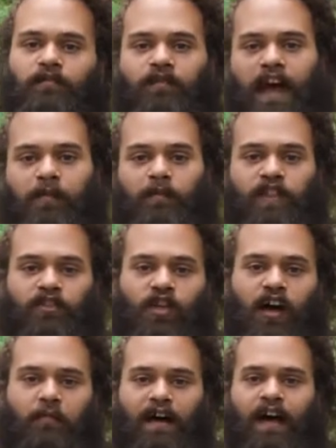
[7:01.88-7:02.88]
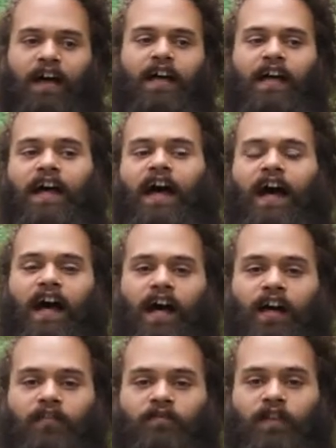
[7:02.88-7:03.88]
of family drama,
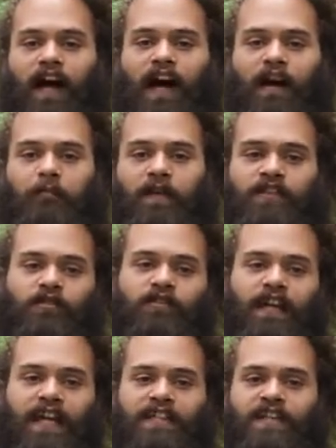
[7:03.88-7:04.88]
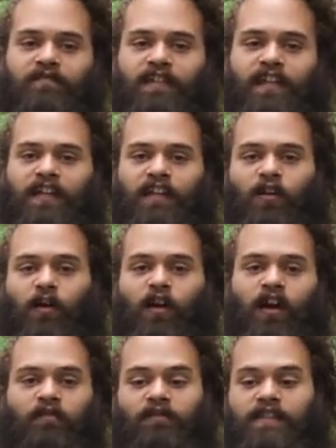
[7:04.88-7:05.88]
of uh, miscreativity
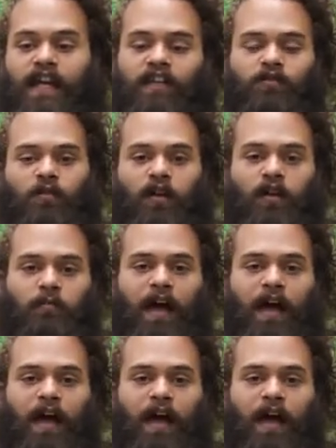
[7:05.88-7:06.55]
or of sexual